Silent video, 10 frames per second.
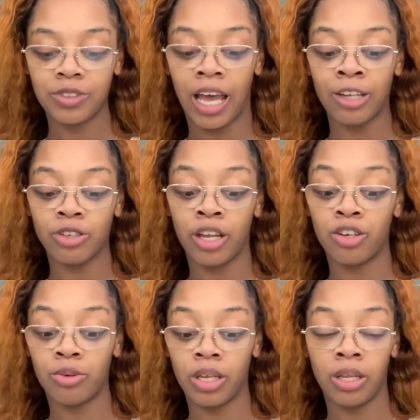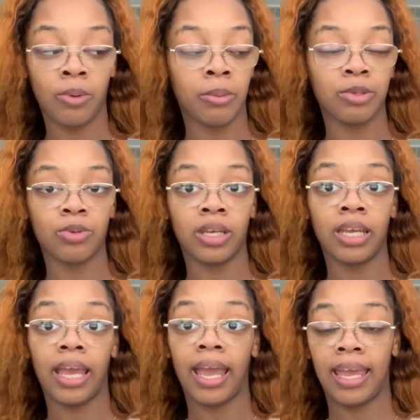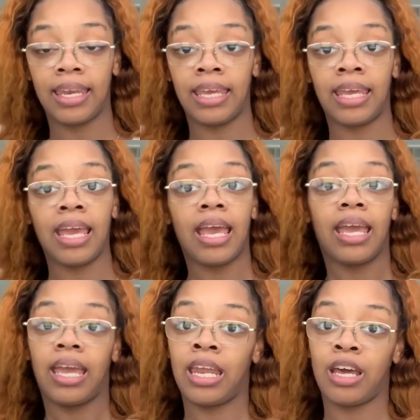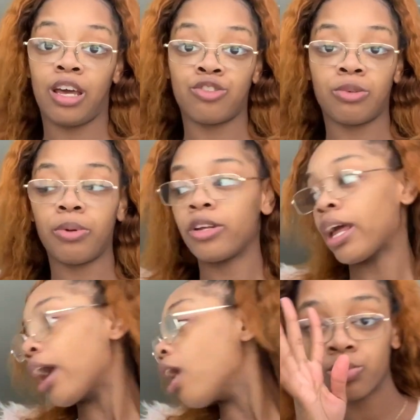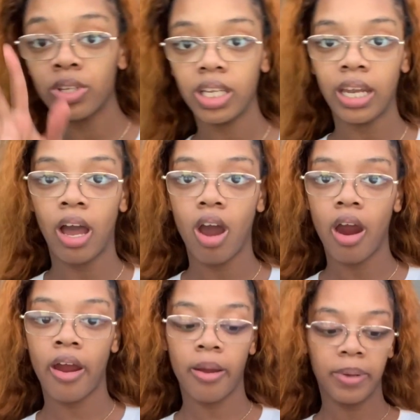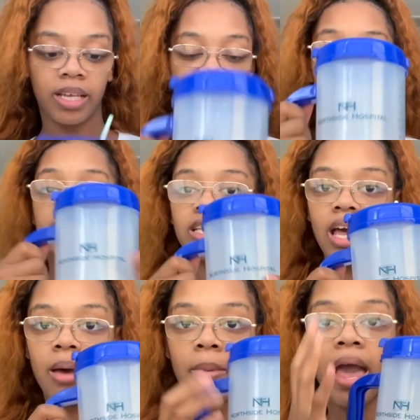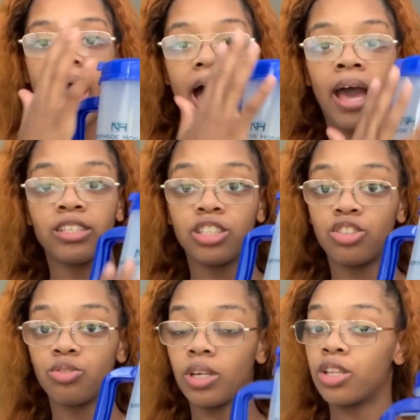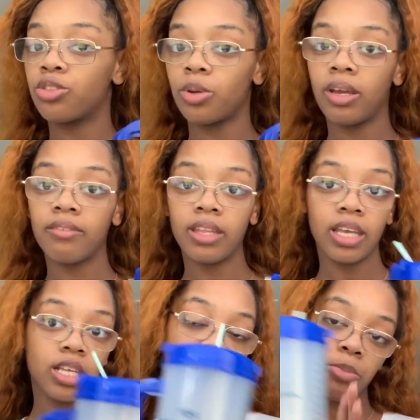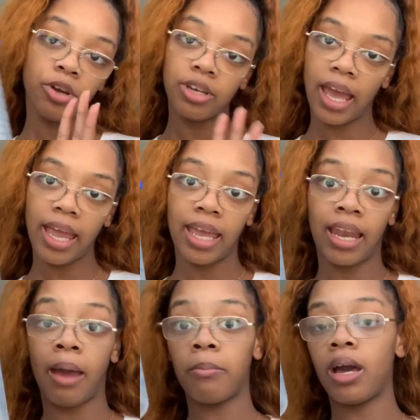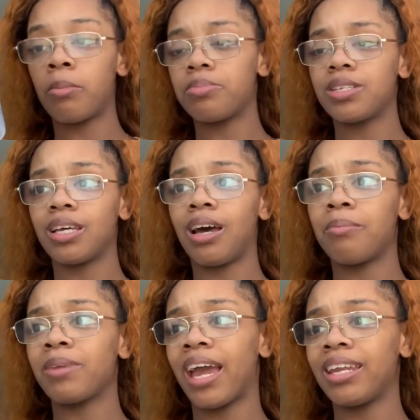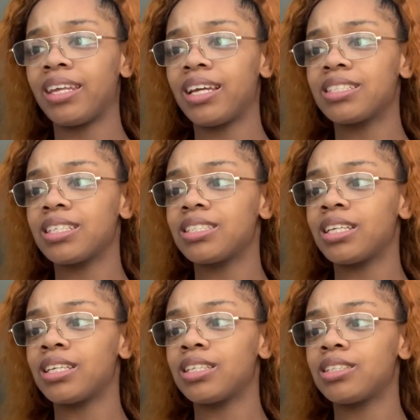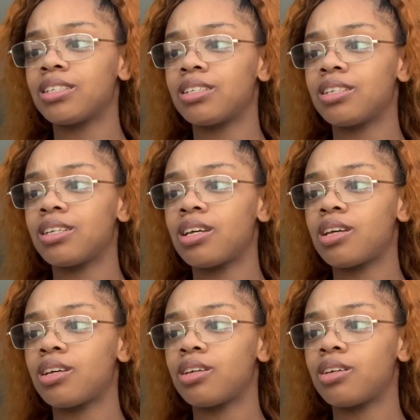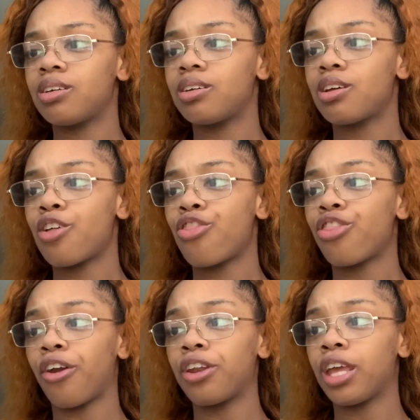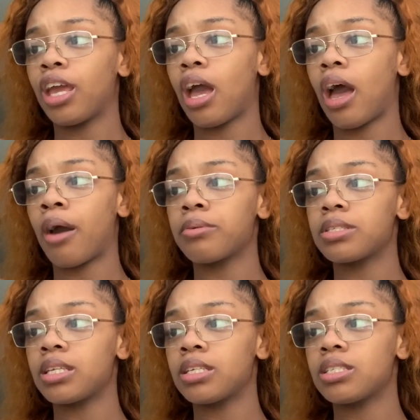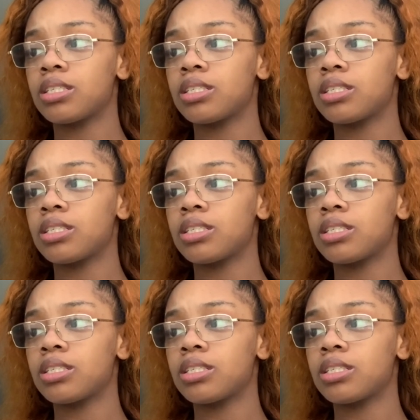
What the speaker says: I try to do anywhere between 80 and 100 per day. really not hard because this cup, I just drink 3 of these per day, and I'm up to 90 because this is 30 ounces.